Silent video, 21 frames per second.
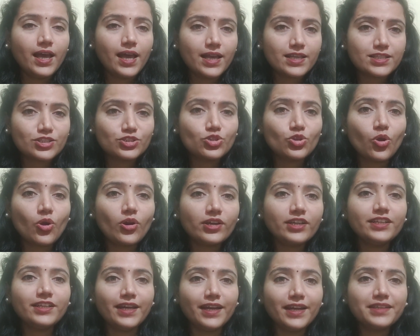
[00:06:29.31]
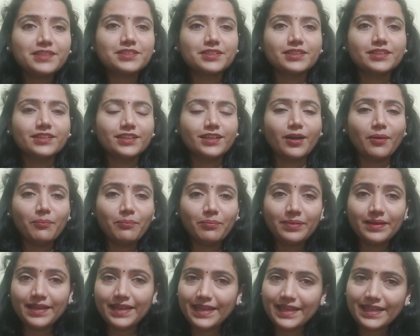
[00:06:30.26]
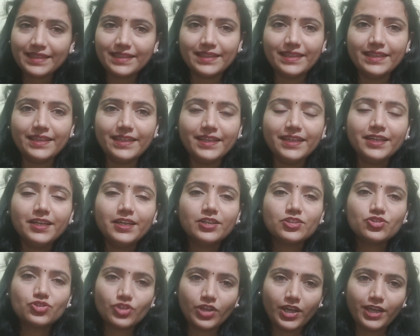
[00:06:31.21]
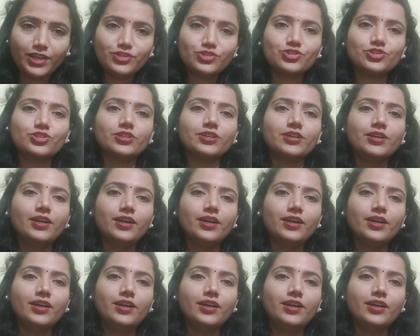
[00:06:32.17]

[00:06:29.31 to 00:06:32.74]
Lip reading: has not yet completely changed